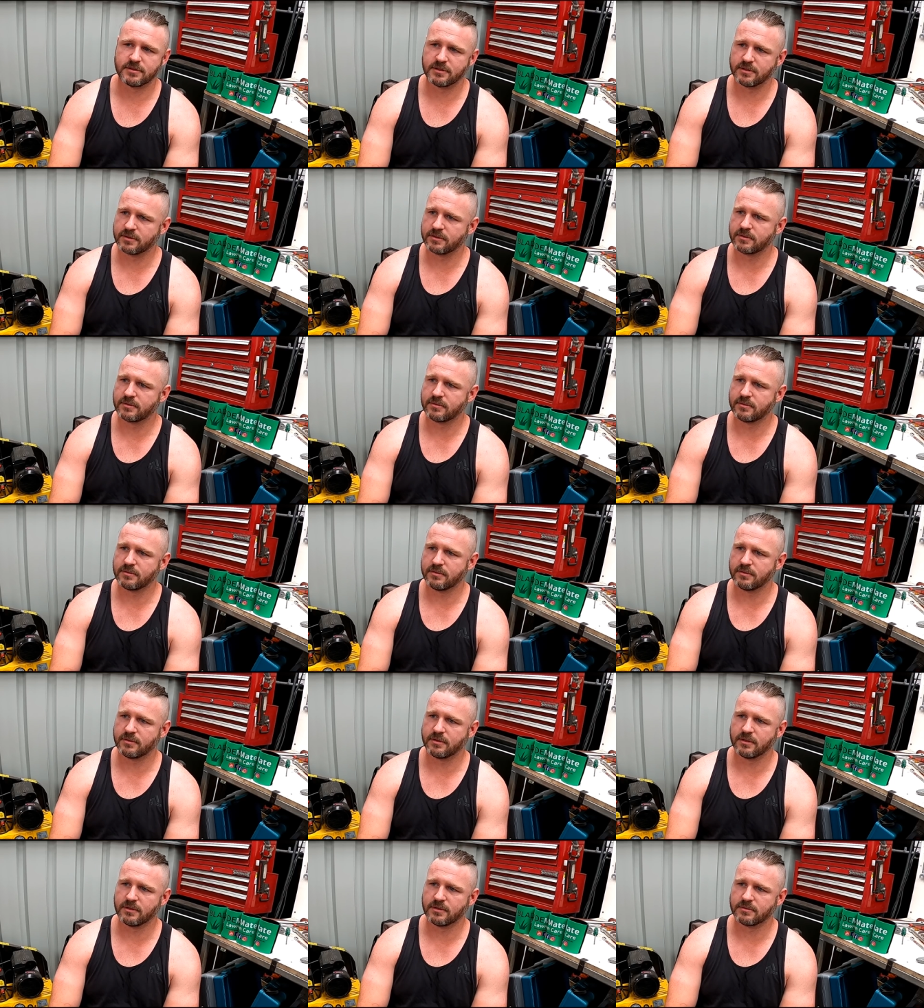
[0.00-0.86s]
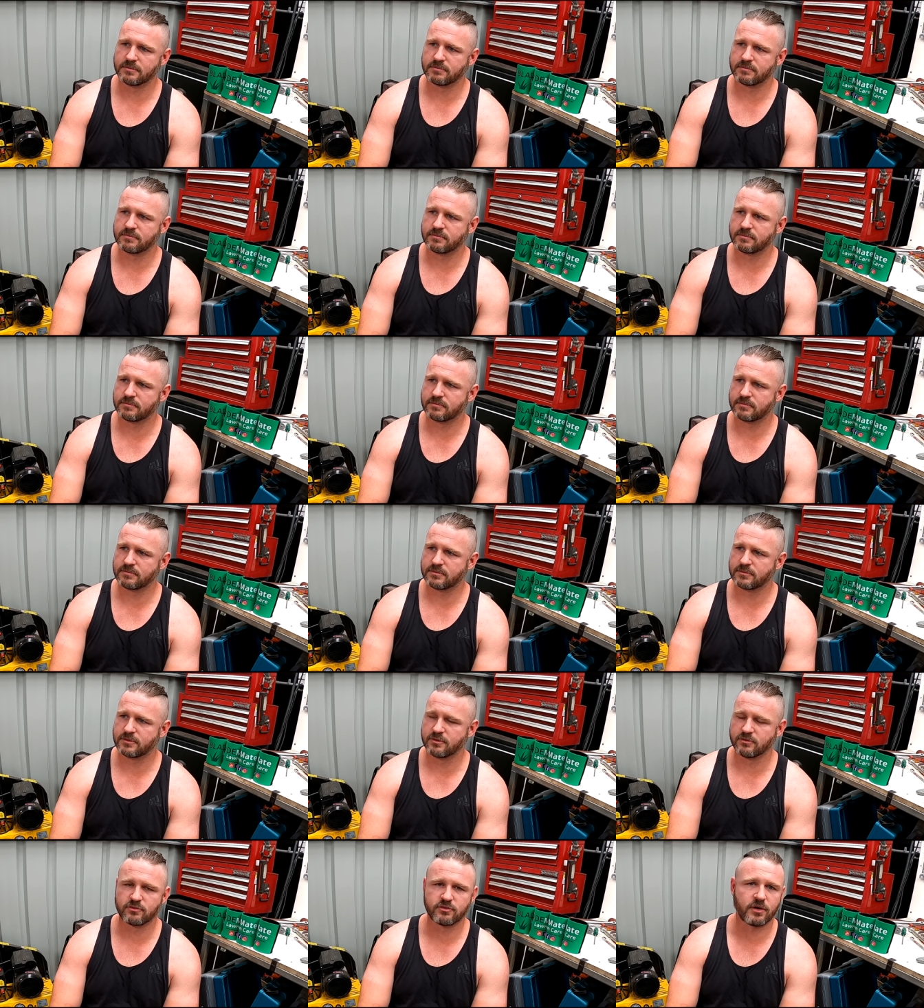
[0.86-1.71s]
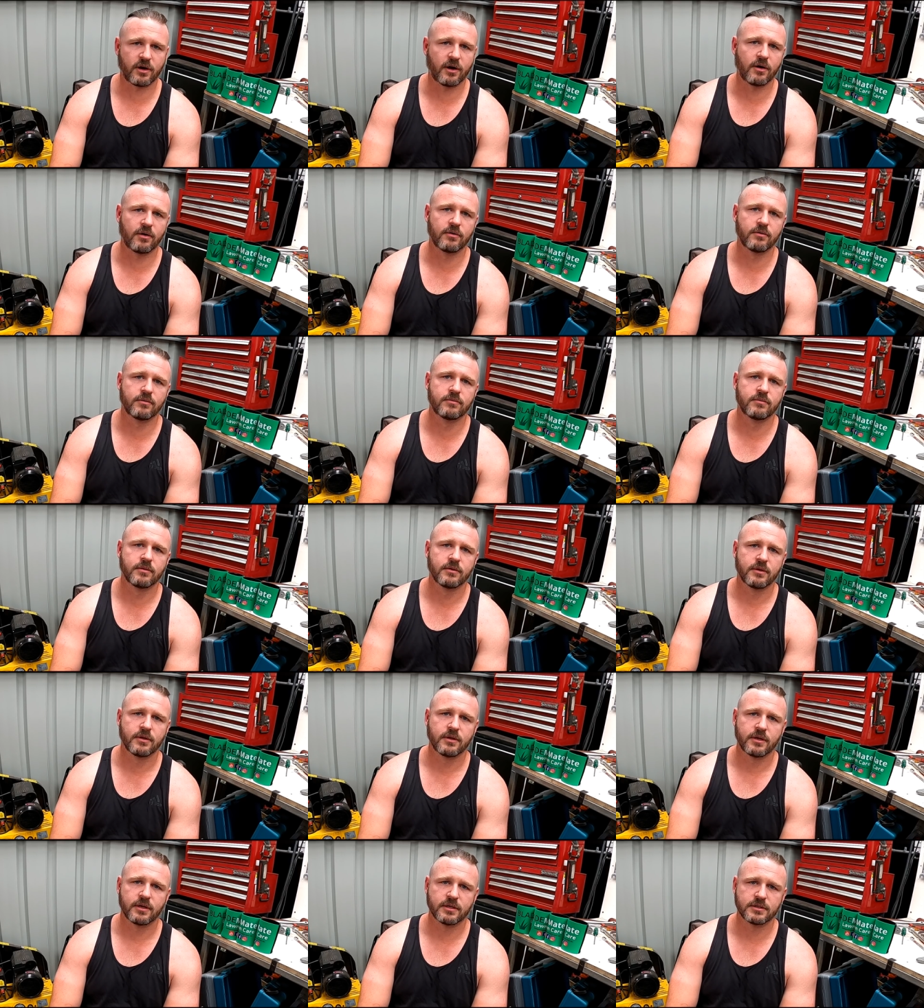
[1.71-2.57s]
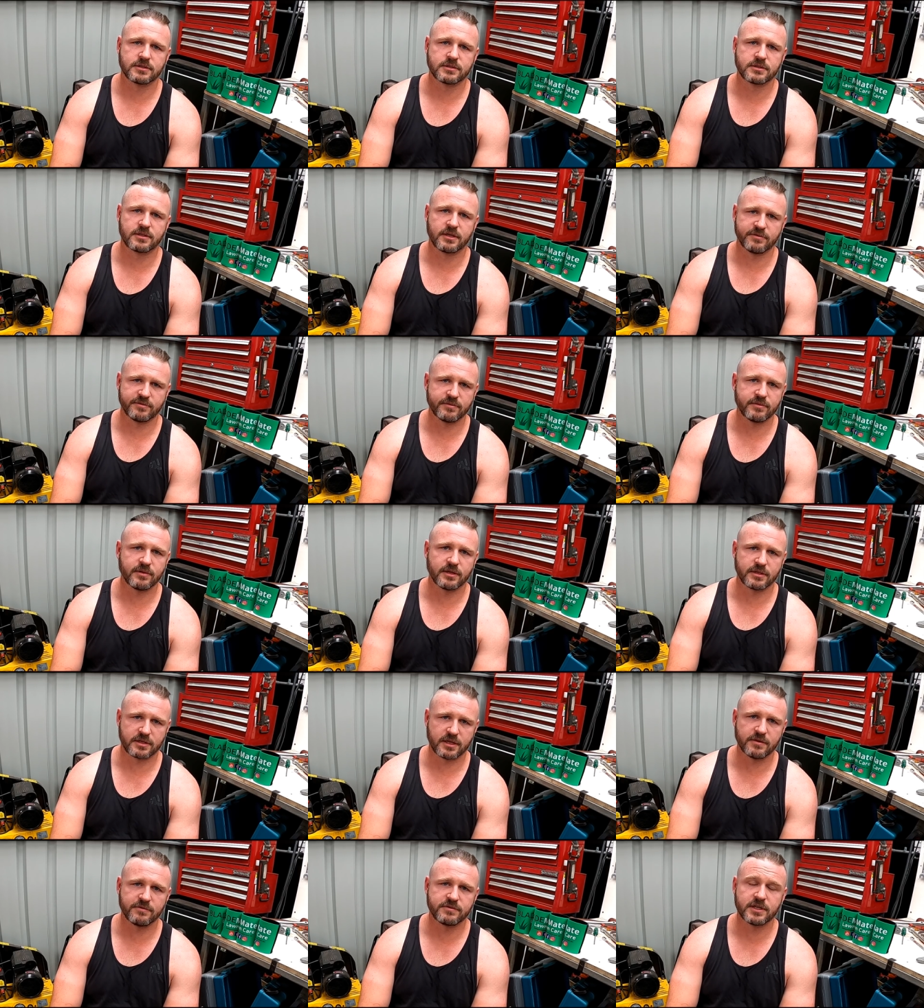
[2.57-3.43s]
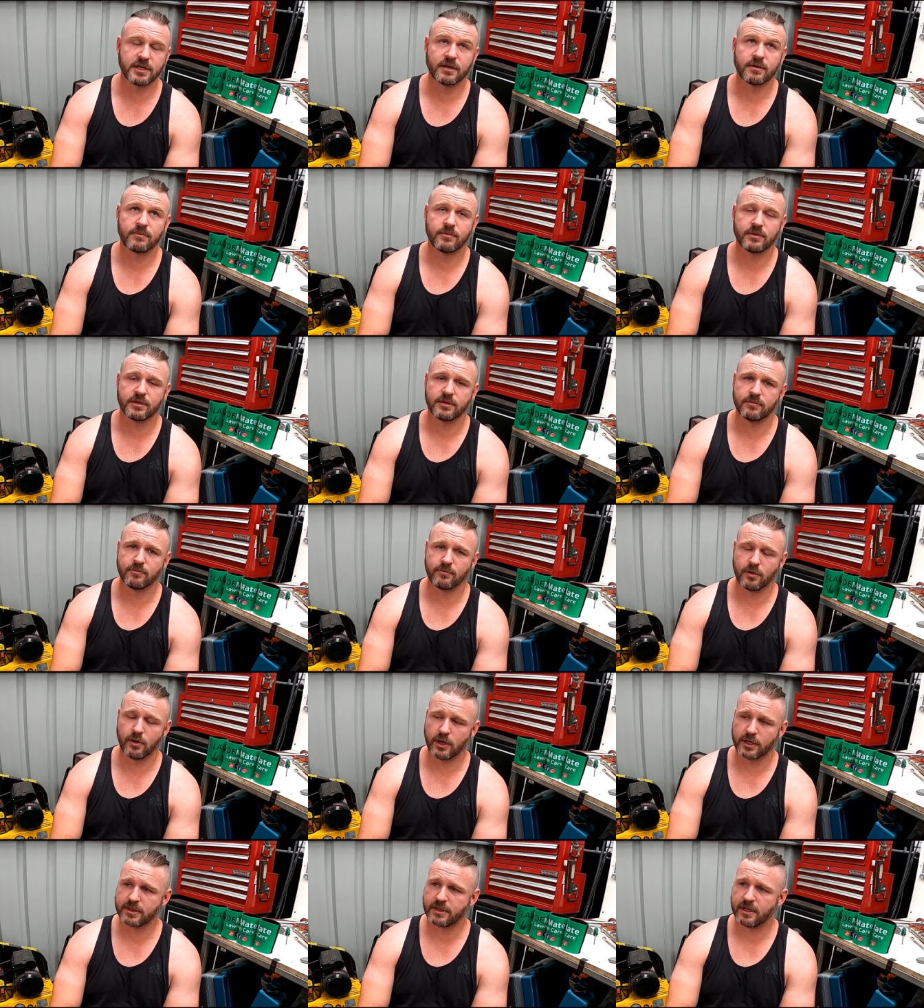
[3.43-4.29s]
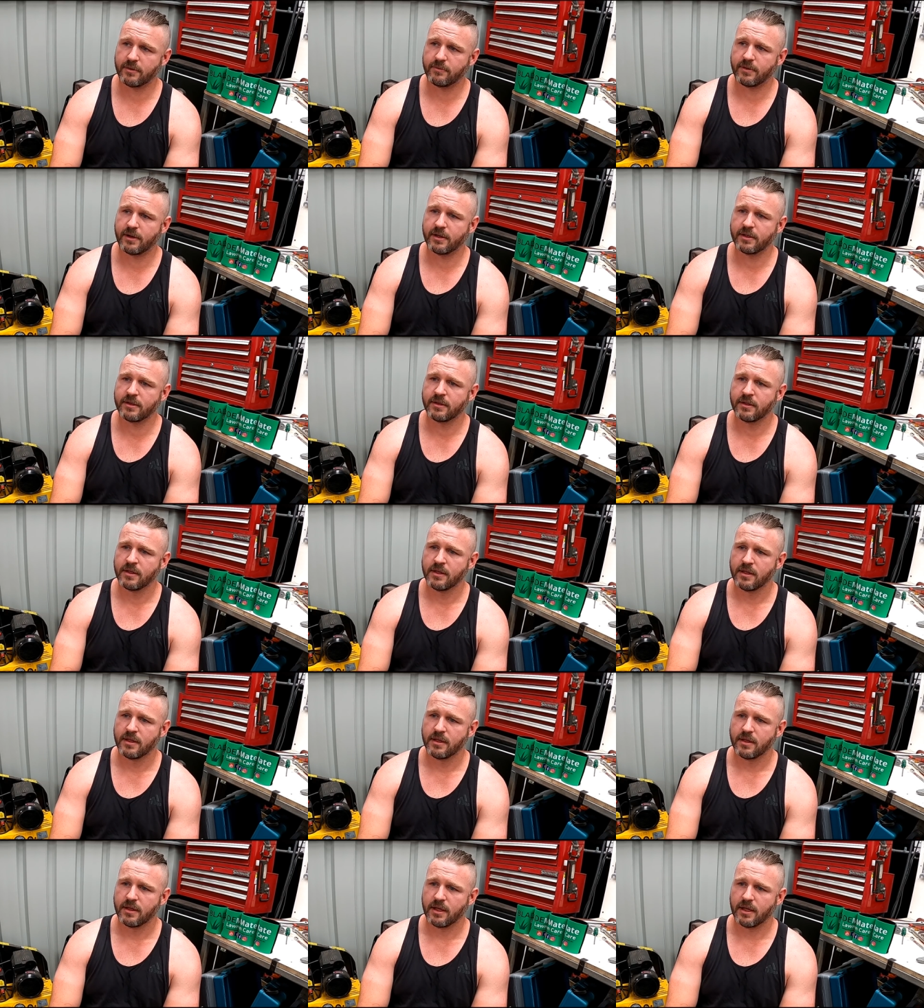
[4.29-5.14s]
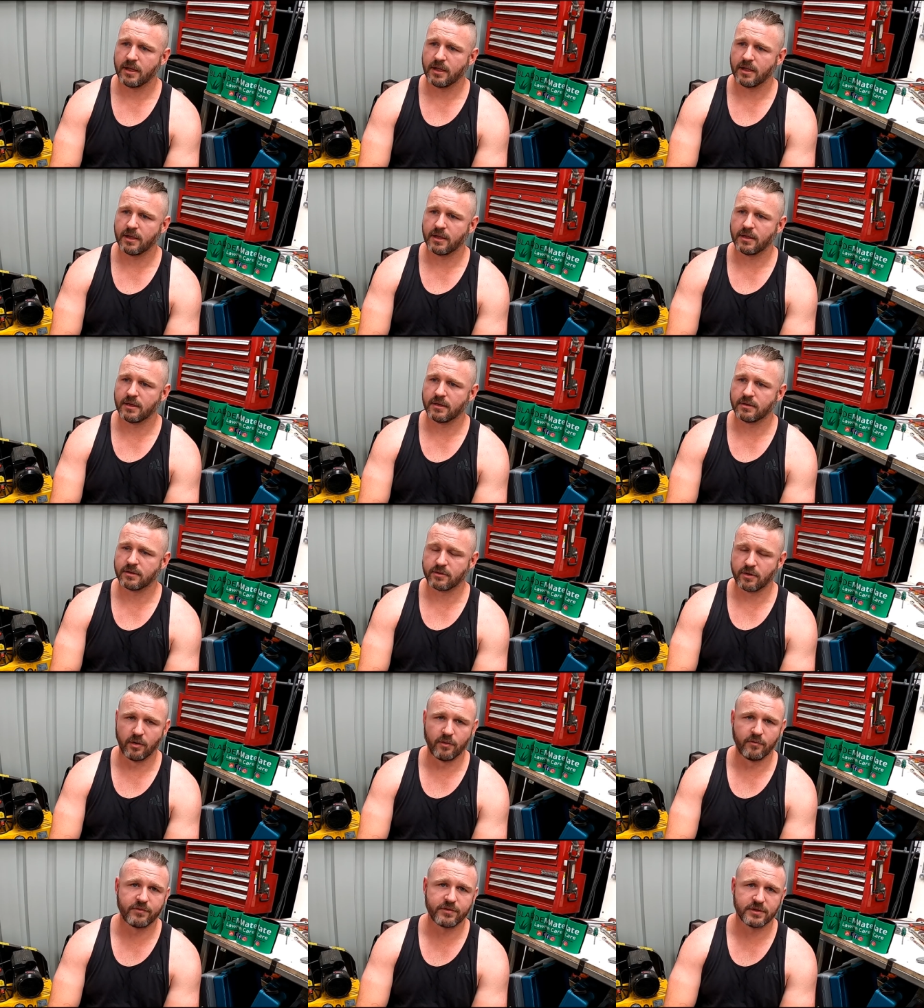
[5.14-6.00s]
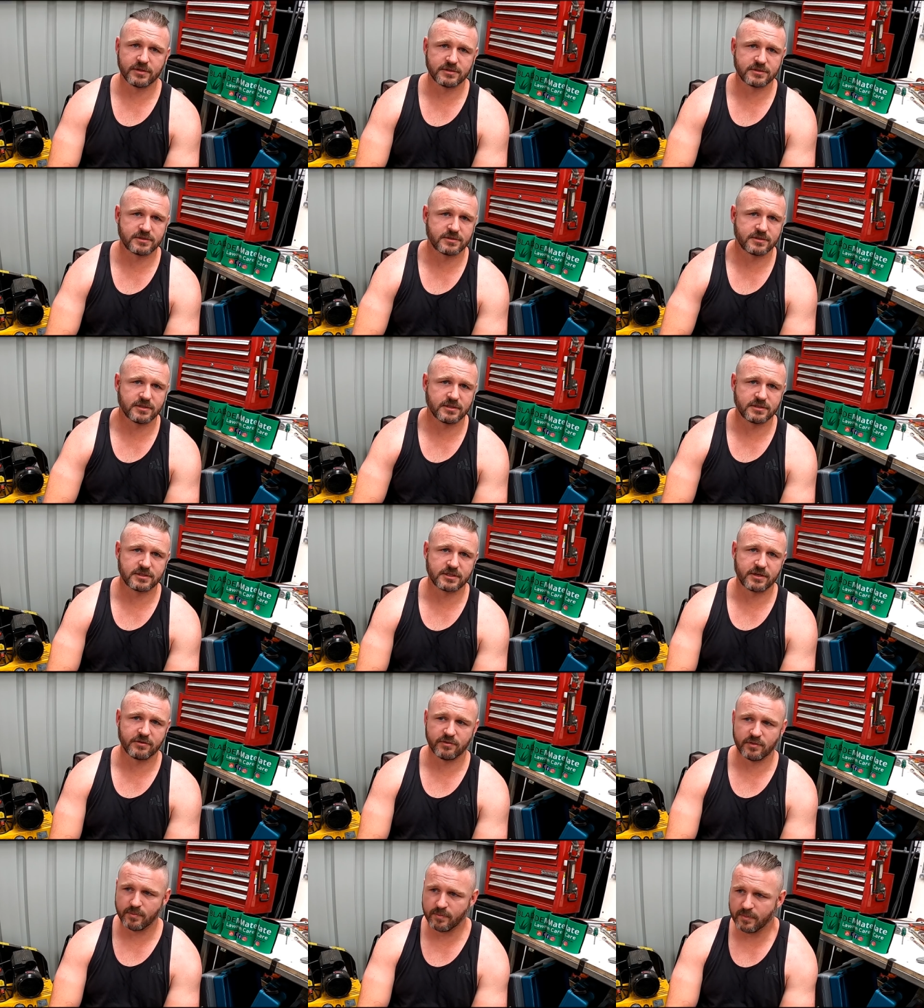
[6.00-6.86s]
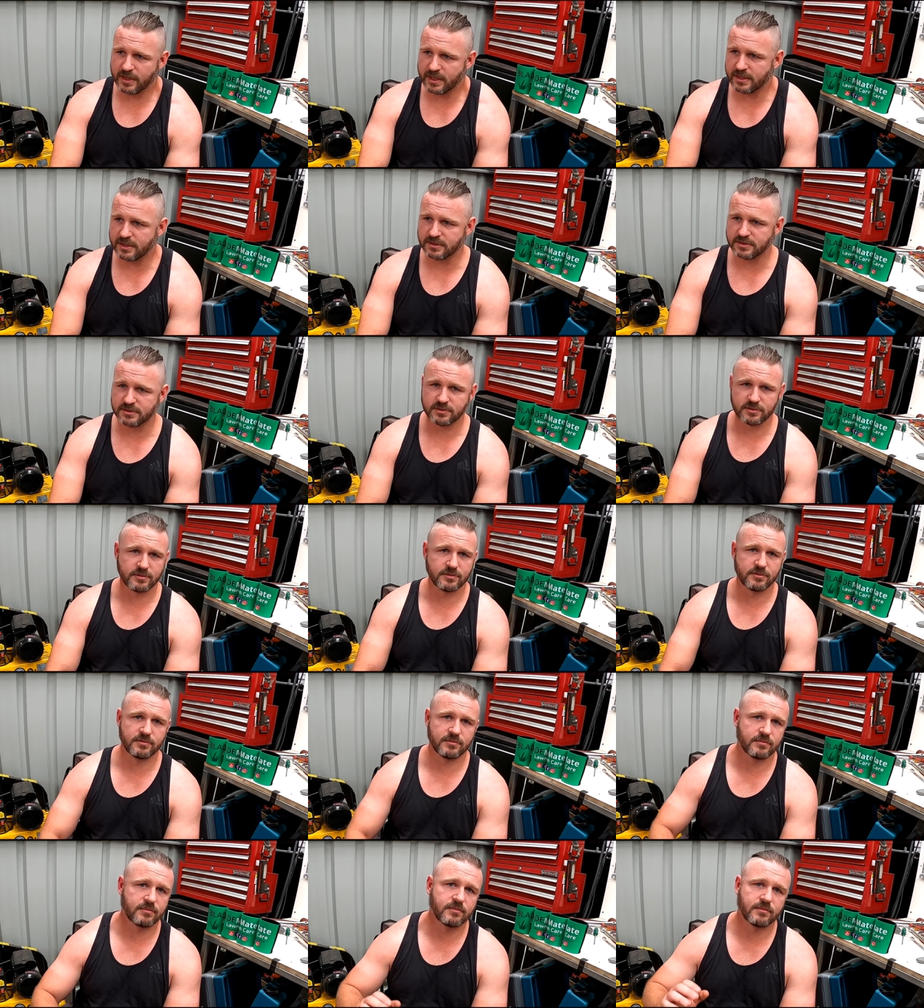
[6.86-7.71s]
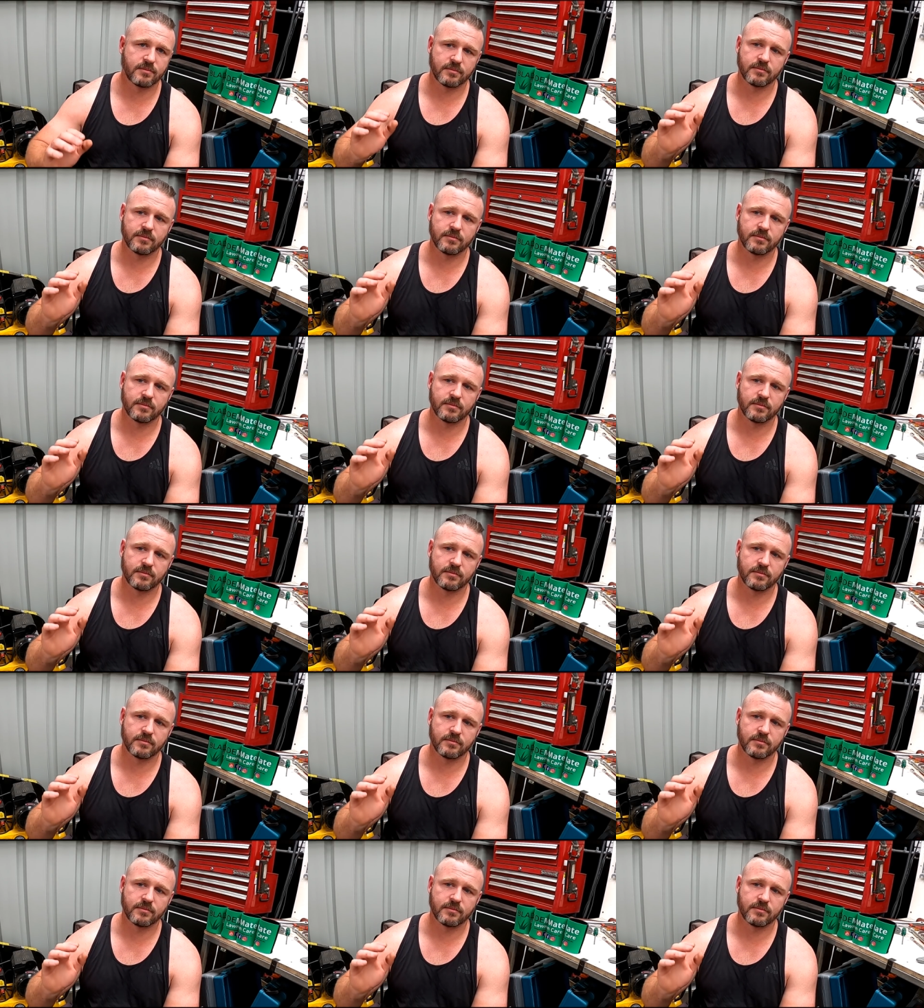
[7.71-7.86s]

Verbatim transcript: The the control it's given it gives you when you work that way, and the confidence it's given me to